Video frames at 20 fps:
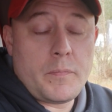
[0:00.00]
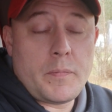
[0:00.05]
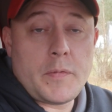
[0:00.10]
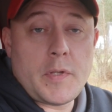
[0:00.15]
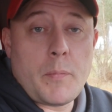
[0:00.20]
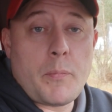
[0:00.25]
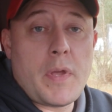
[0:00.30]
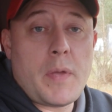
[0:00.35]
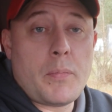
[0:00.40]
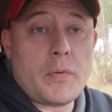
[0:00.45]

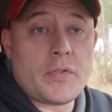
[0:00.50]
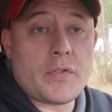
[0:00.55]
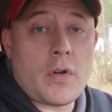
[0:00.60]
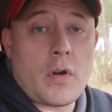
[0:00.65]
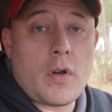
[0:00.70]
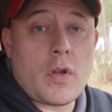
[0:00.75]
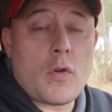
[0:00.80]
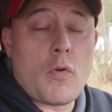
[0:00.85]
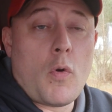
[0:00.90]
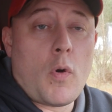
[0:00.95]
so people
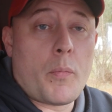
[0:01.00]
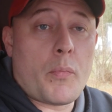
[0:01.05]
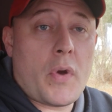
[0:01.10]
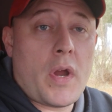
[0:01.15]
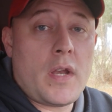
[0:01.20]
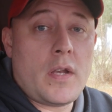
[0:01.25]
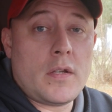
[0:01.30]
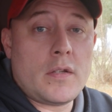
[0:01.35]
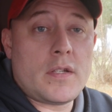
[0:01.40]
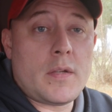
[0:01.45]
start
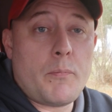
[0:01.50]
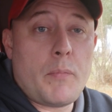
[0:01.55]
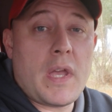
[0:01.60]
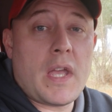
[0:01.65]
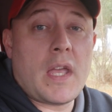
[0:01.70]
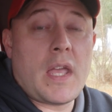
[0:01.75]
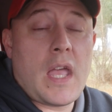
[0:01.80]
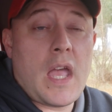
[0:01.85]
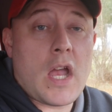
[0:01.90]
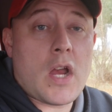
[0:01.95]
incorporating some
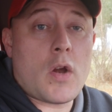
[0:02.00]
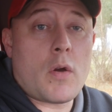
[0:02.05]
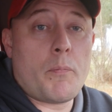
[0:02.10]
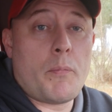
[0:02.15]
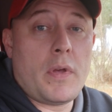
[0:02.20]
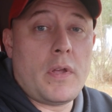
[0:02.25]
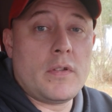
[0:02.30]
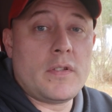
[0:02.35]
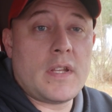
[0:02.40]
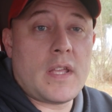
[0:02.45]
big Kicker
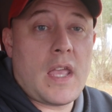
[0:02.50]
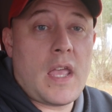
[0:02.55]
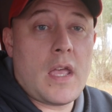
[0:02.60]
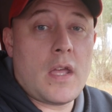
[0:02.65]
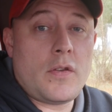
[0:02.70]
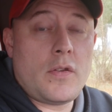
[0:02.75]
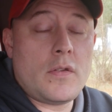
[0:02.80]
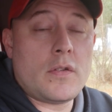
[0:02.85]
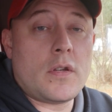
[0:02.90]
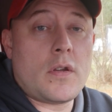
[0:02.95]
builds
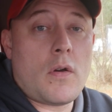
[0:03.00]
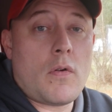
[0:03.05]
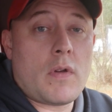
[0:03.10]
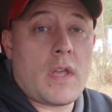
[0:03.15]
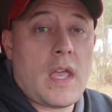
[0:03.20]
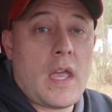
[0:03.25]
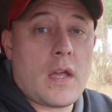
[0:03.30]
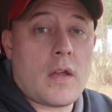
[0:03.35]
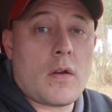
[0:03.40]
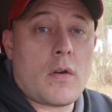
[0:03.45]
again, using all
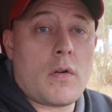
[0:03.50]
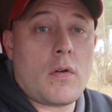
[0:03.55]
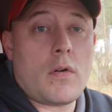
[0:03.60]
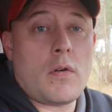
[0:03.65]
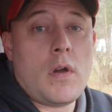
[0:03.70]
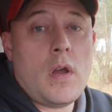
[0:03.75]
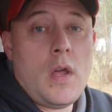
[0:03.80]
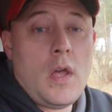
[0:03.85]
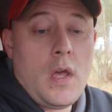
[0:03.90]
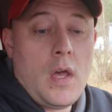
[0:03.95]

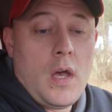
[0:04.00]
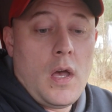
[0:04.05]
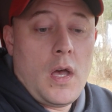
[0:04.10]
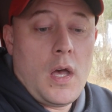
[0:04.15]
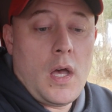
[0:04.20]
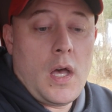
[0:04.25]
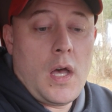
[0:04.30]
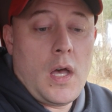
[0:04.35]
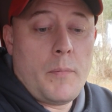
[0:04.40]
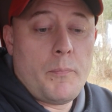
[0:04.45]
Kicker
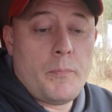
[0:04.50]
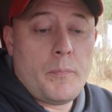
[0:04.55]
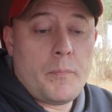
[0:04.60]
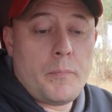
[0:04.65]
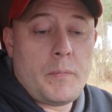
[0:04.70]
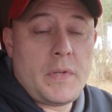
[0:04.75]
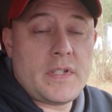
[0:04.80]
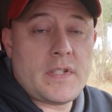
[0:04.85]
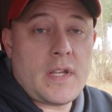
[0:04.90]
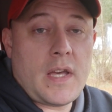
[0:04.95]

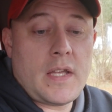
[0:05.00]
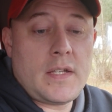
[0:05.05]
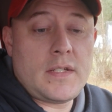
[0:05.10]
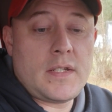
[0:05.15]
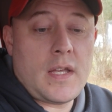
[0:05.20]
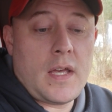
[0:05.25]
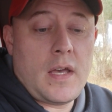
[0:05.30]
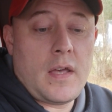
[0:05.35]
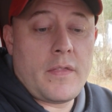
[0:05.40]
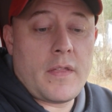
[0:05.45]

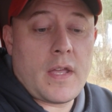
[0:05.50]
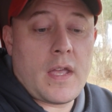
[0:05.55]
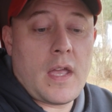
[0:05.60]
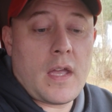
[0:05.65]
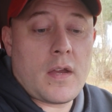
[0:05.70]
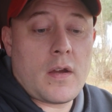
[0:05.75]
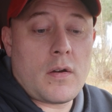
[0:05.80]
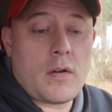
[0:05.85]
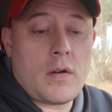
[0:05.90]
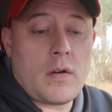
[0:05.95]
besides the
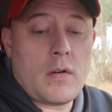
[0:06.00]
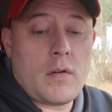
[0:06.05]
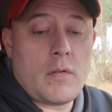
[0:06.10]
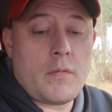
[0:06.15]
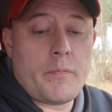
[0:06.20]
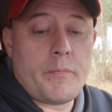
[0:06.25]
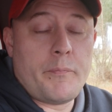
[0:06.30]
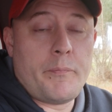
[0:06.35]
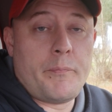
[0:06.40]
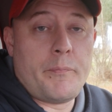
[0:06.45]

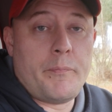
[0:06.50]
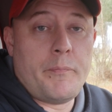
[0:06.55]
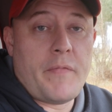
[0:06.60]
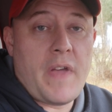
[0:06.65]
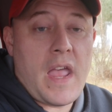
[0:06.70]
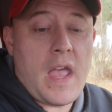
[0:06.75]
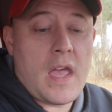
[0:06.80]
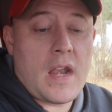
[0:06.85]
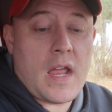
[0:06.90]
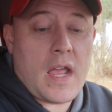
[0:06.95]
Kicker
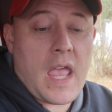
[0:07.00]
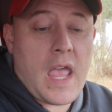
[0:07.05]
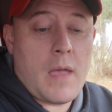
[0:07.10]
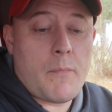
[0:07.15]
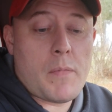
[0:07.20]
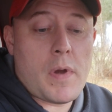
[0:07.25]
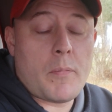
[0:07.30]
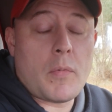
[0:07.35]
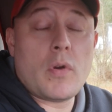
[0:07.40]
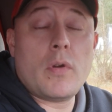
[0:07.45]
van. I
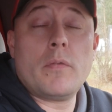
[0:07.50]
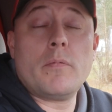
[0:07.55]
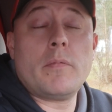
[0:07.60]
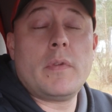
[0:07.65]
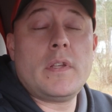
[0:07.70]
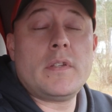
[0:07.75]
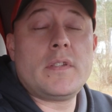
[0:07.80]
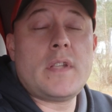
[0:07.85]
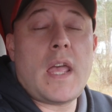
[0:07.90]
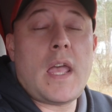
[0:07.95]
can't remember
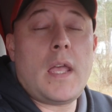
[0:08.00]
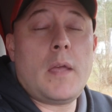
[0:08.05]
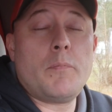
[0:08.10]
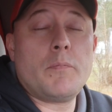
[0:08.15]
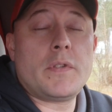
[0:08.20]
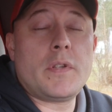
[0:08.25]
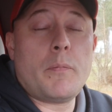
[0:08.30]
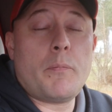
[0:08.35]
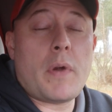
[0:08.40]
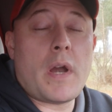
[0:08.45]
his
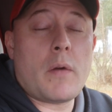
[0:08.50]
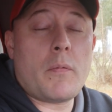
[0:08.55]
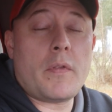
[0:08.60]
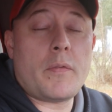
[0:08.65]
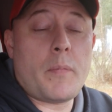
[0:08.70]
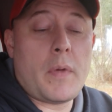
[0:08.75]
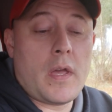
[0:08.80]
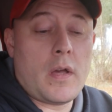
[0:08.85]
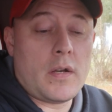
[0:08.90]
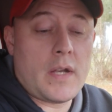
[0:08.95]
name, so bear
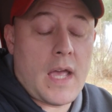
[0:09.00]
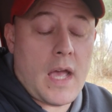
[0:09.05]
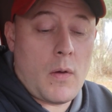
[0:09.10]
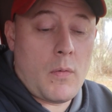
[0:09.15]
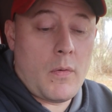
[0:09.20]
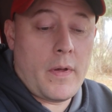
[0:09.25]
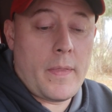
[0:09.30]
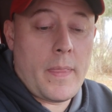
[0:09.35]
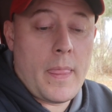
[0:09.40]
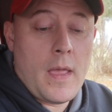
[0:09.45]
with me on
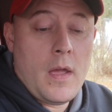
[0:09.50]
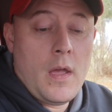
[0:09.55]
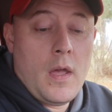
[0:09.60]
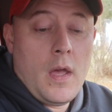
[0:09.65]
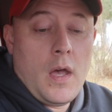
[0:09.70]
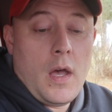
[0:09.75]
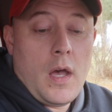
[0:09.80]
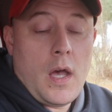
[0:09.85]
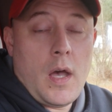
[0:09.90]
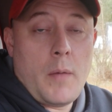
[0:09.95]
that one,
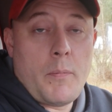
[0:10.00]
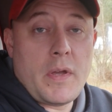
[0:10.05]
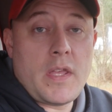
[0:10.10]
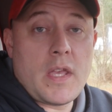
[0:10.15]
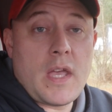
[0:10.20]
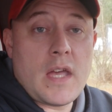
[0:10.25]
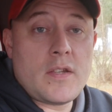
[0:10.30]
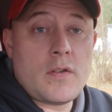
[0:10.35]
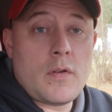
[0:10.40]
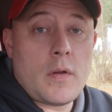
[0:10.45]
but
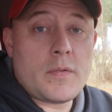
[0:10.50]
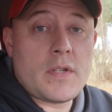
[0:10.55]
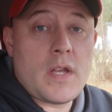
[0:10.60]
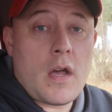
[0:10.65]
you guys know I'm